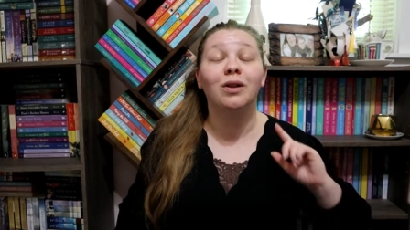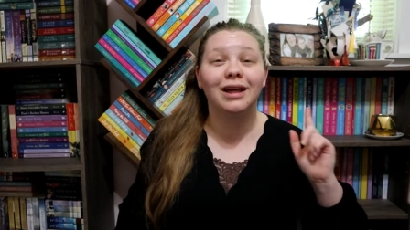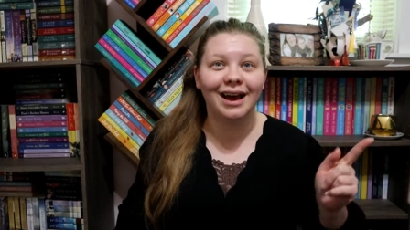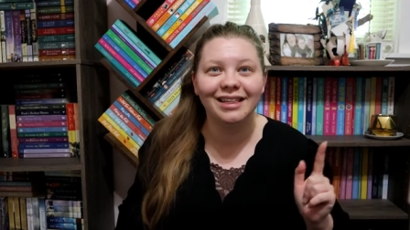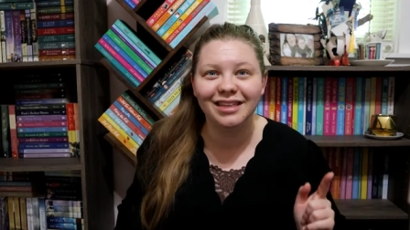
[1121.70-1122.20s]

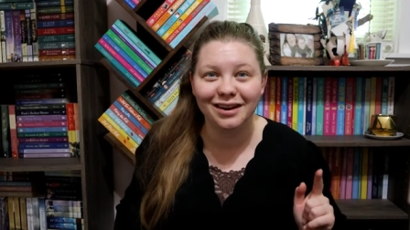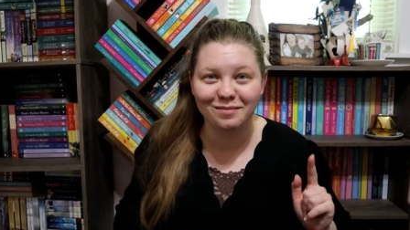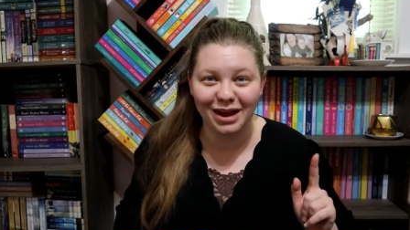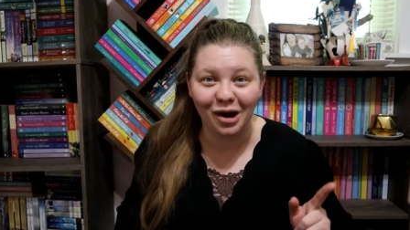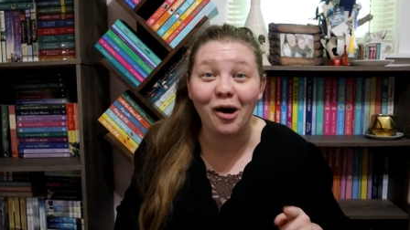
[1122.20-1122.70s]
Well, I had that
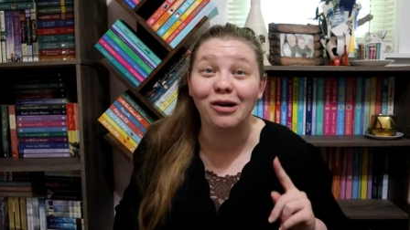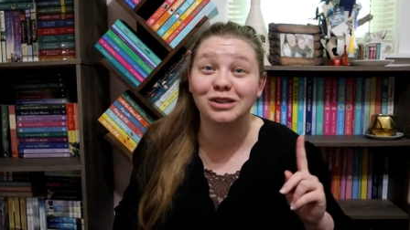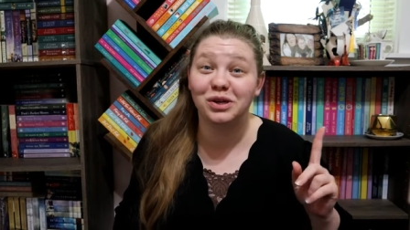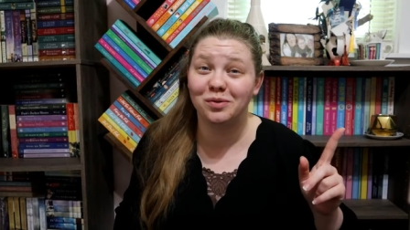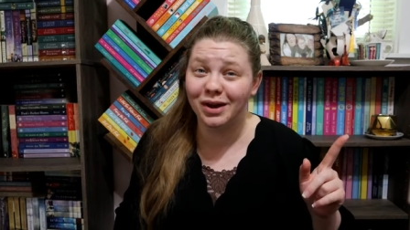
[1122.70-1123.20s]
in my
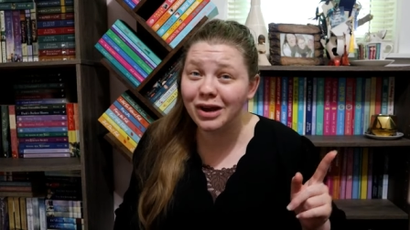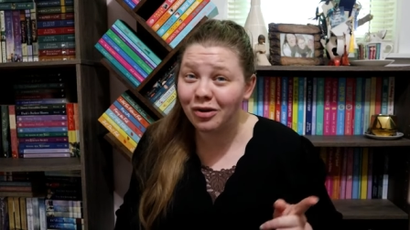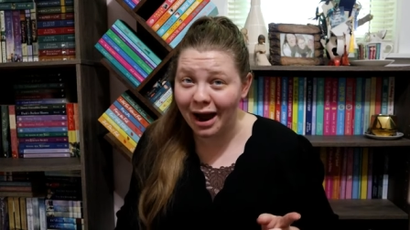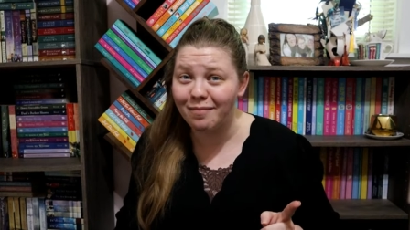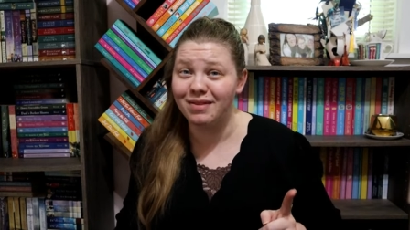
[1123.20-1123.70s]
car, so I went
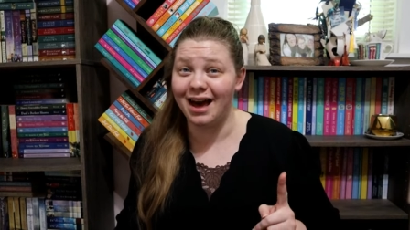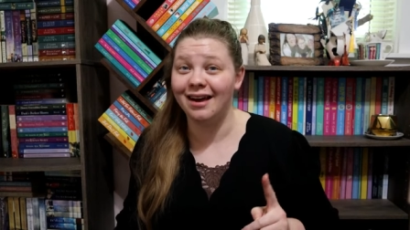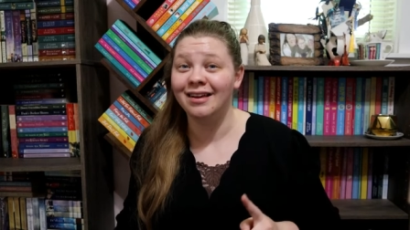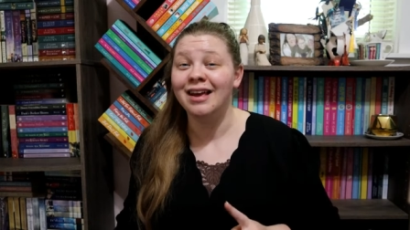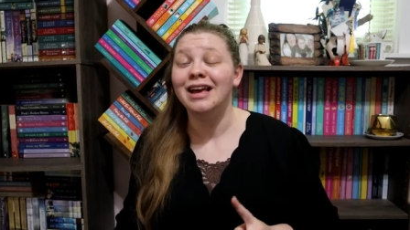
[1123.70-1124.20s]
and grabbed
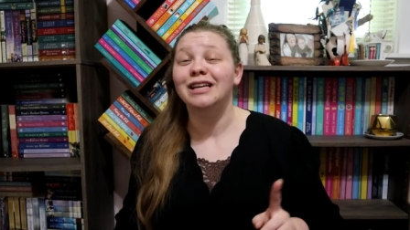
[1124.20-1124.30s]
that.